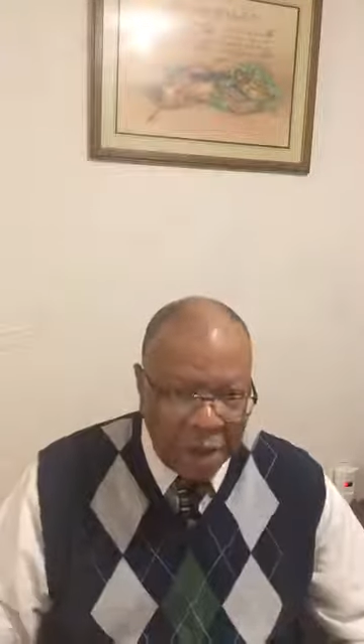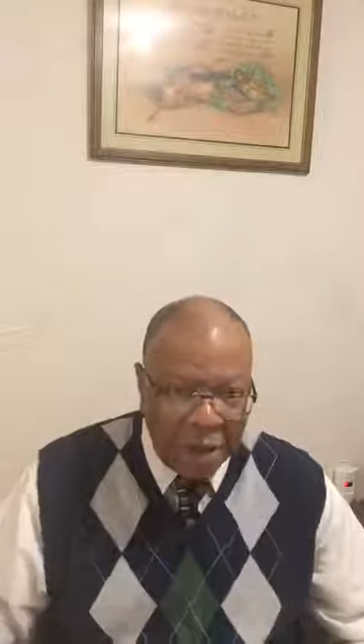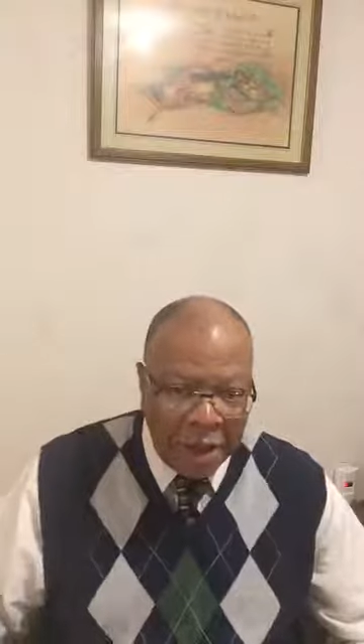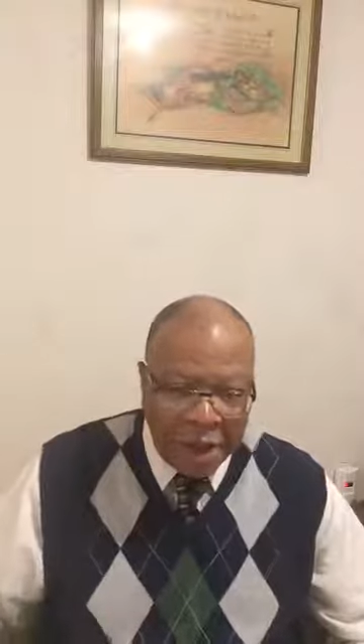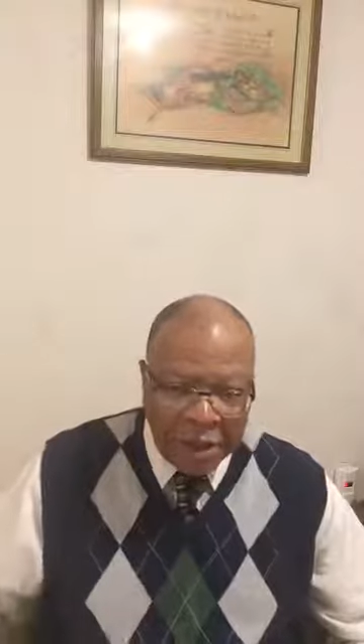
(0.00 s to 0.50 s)

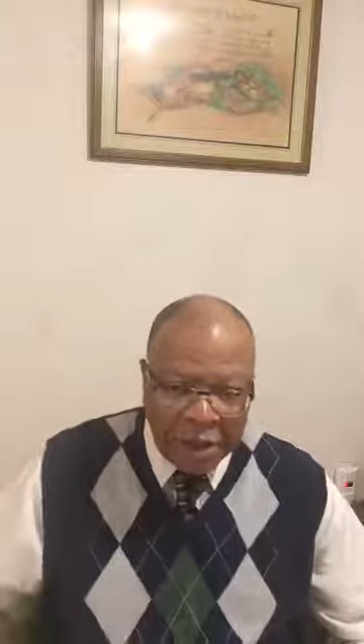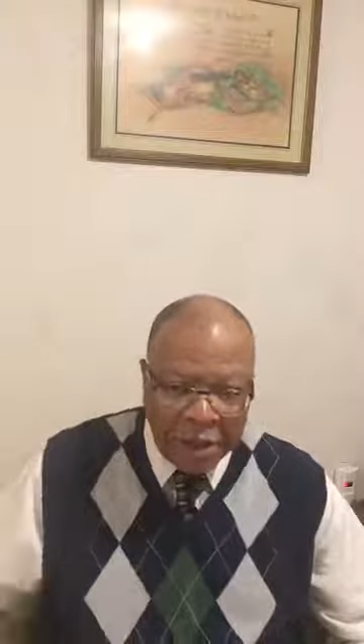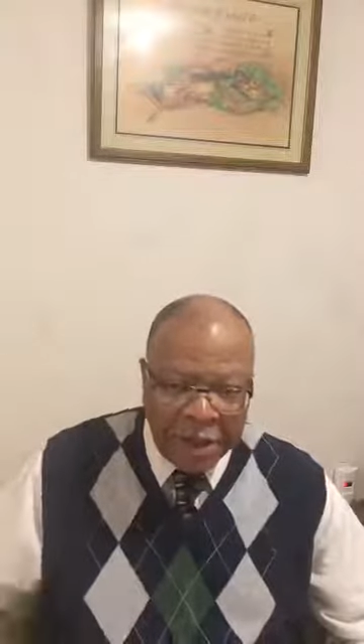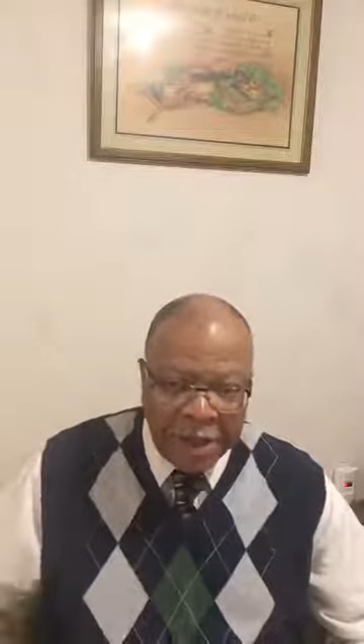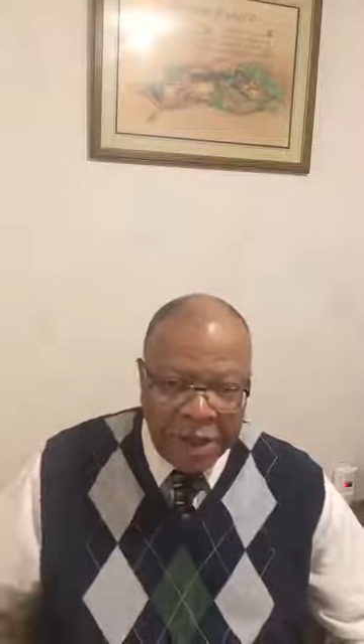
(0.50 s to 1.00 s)
Let us
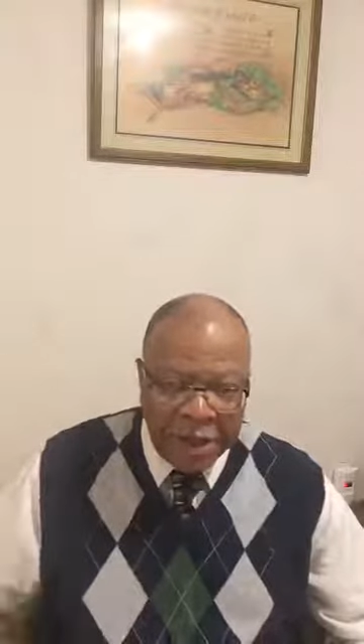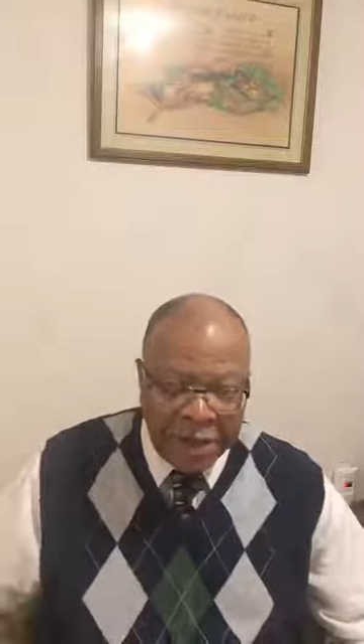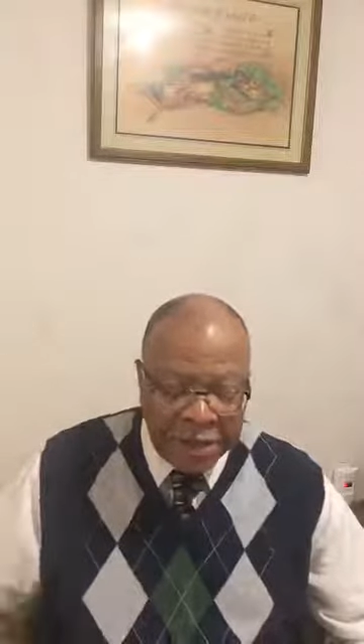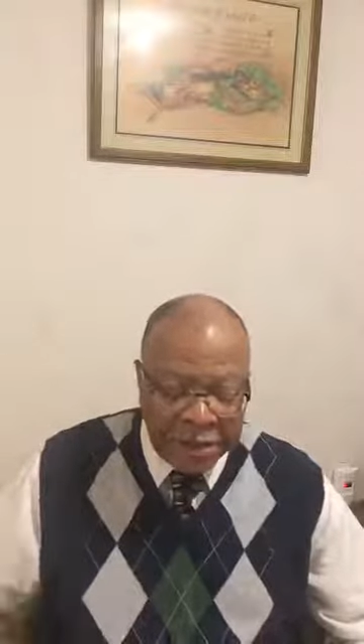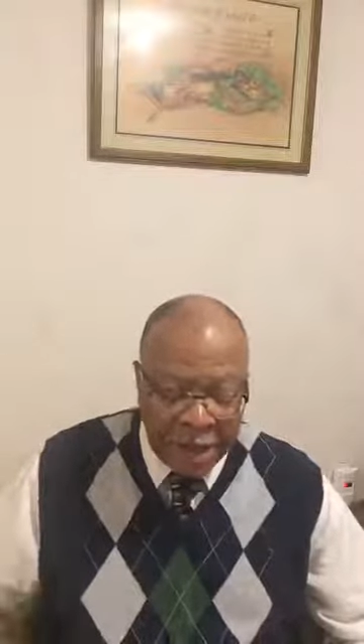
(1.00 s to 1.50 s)
continue to
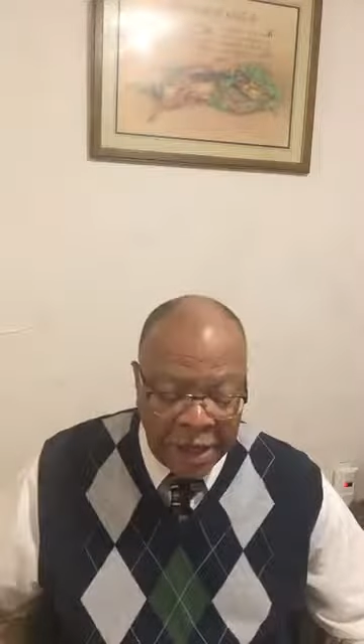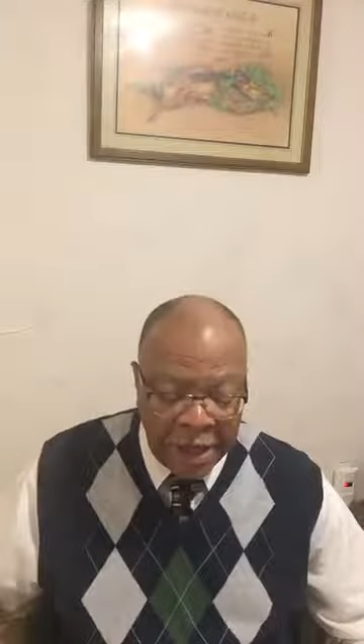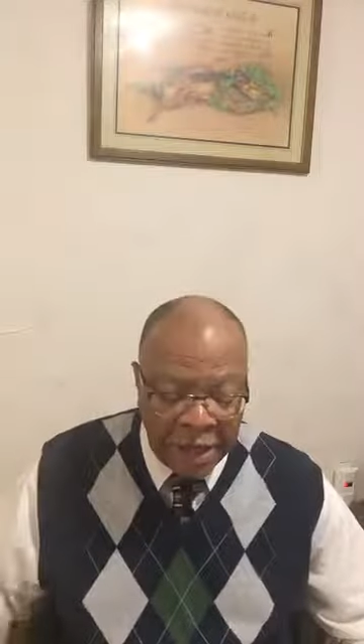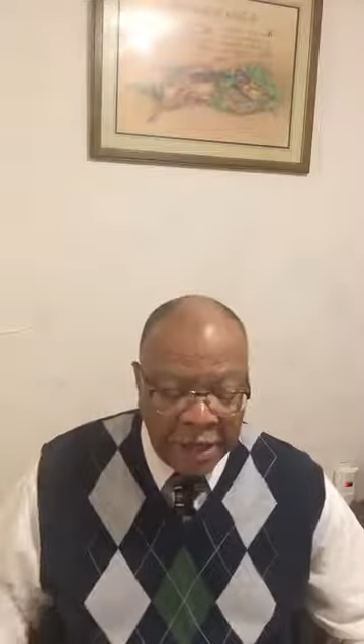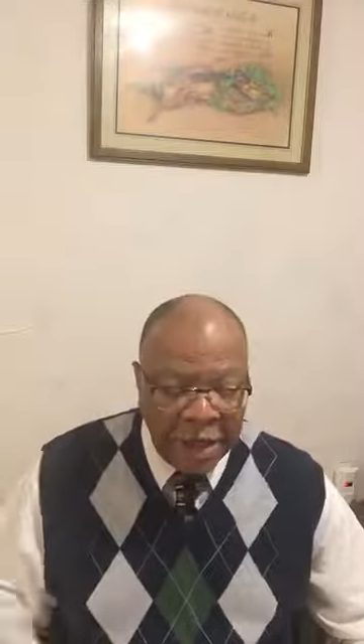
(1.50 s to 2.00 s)
say
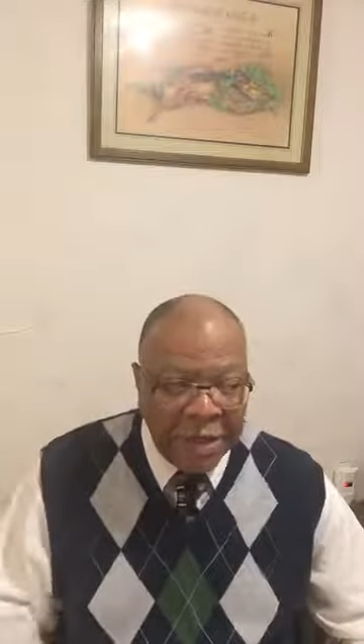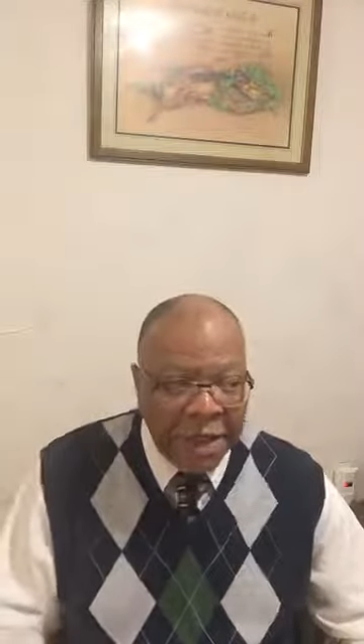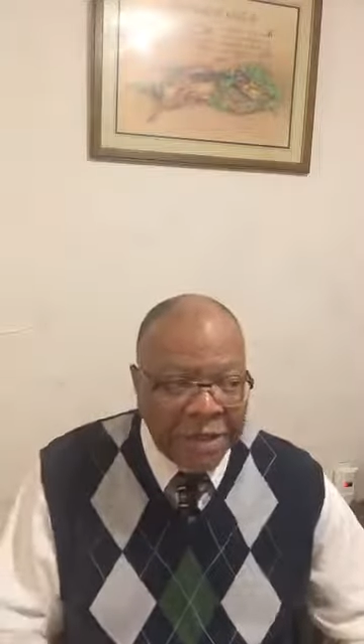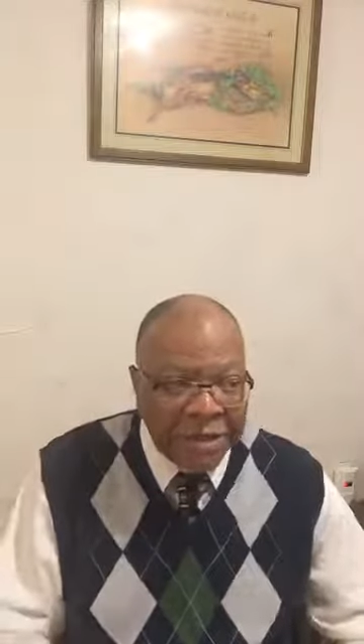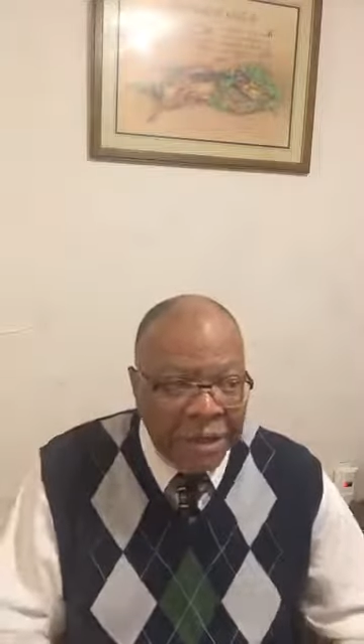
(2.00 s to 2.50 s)

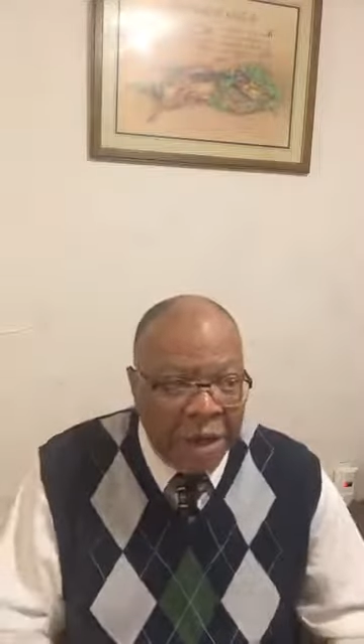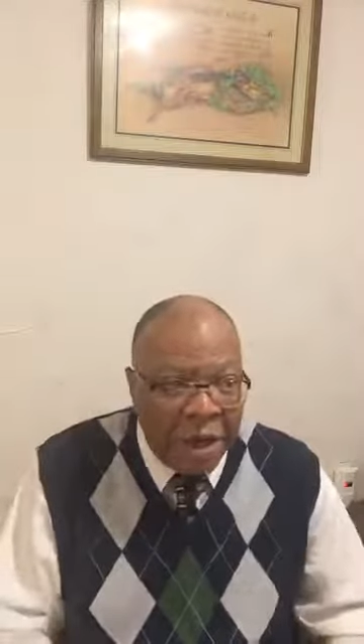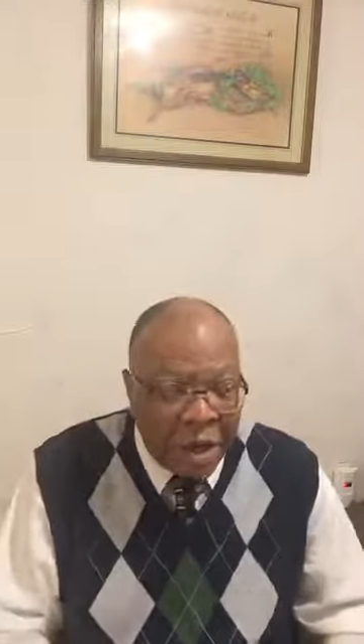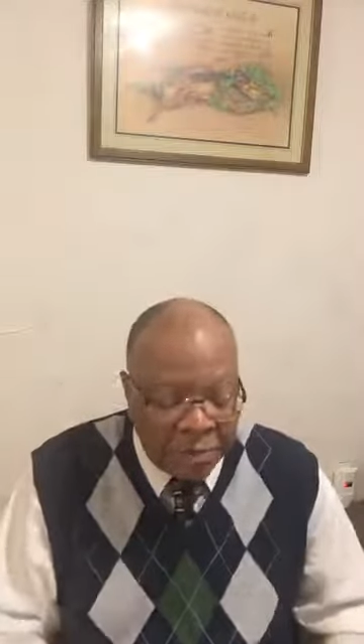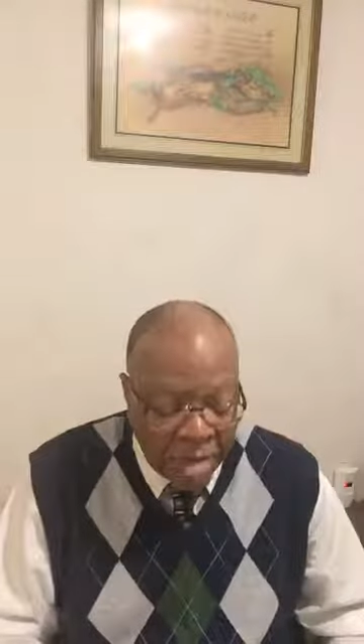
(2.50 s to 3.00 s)
yes to
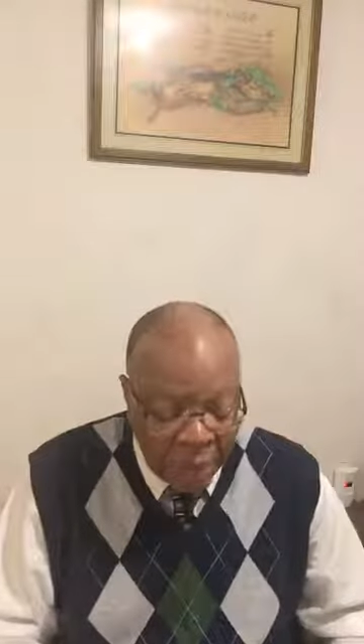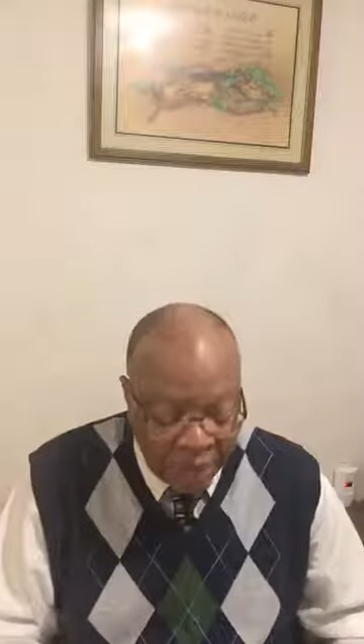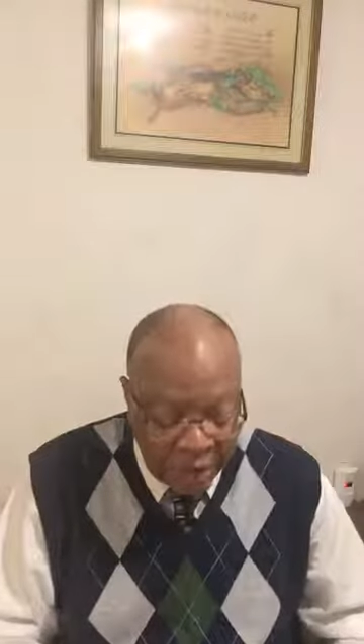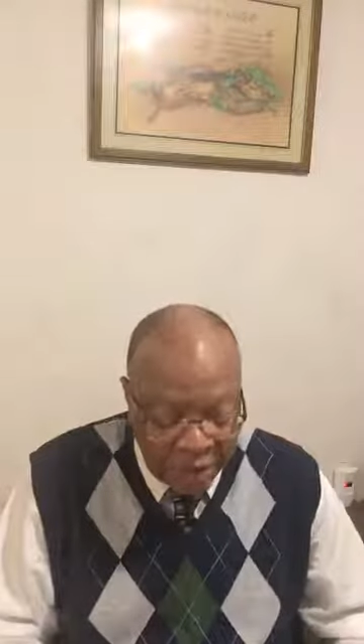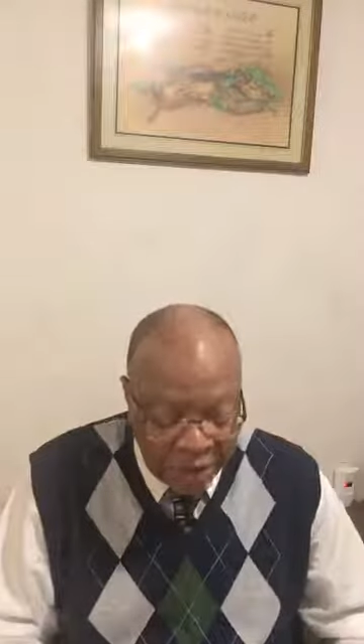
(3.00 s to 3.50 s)
God.
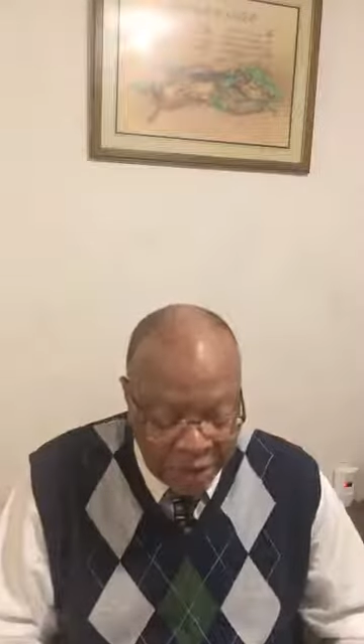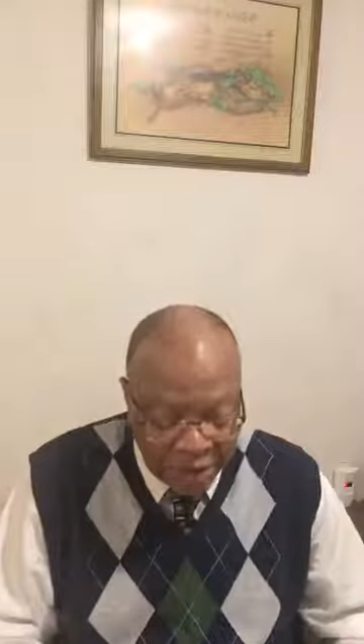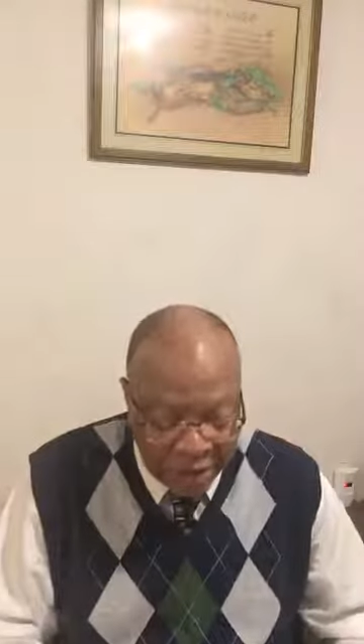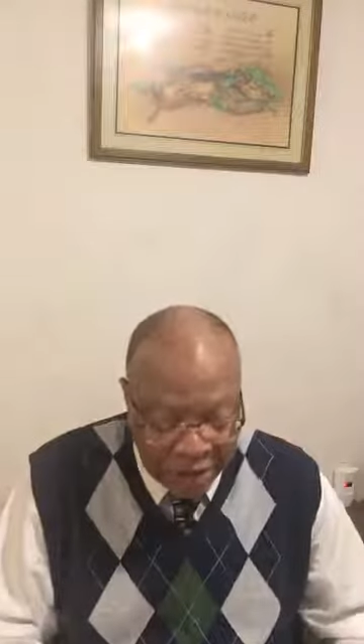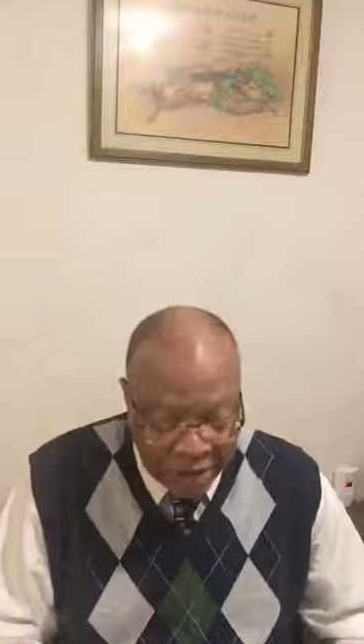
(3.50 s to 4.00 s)
Read in verse
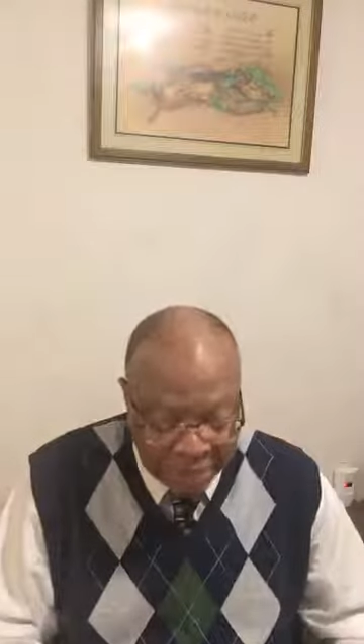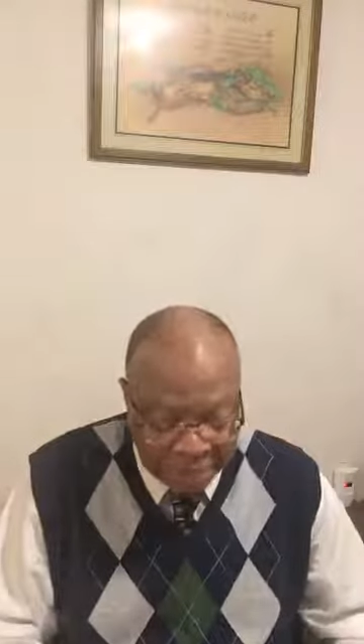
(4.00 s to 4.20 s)
5.